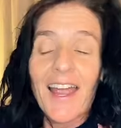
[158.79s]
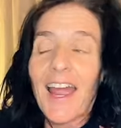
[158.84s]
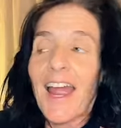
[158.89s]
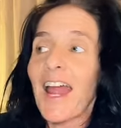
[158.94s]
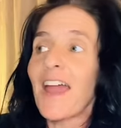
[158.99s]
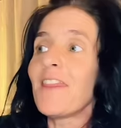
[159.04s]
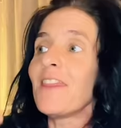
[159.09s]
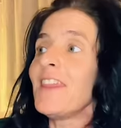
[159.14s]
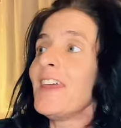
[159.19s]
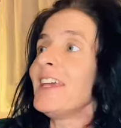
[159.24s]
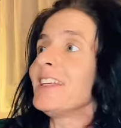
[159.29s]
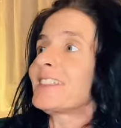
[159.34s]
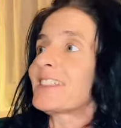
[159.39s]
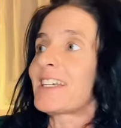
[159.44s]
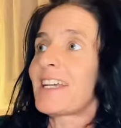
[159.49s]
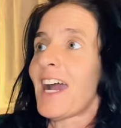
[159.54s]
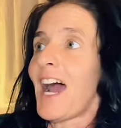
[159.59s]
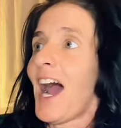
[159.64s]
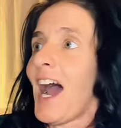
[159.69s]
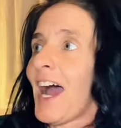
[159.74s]
And this
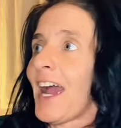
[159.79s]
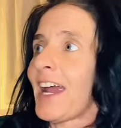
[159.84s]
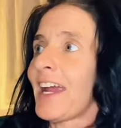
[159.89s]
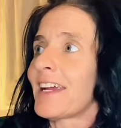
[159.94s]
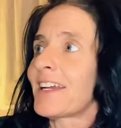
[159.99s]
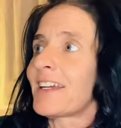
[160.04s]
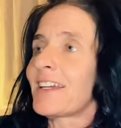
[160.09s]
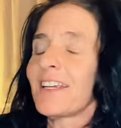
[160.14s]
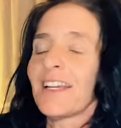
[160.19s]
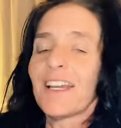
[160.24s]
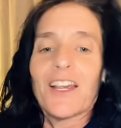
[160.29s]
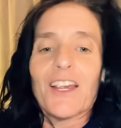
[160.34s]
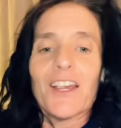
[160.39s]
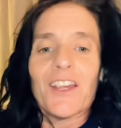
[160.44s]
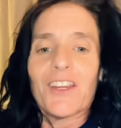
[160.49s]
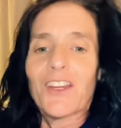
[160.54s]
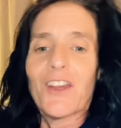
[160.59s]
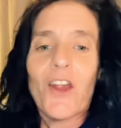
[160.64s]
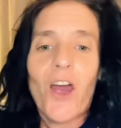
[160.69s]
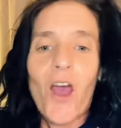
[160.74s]
guy
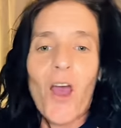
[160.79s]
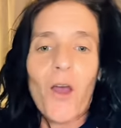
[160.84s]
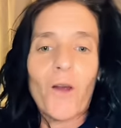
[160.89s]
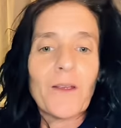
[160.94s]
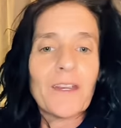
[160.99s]
you know,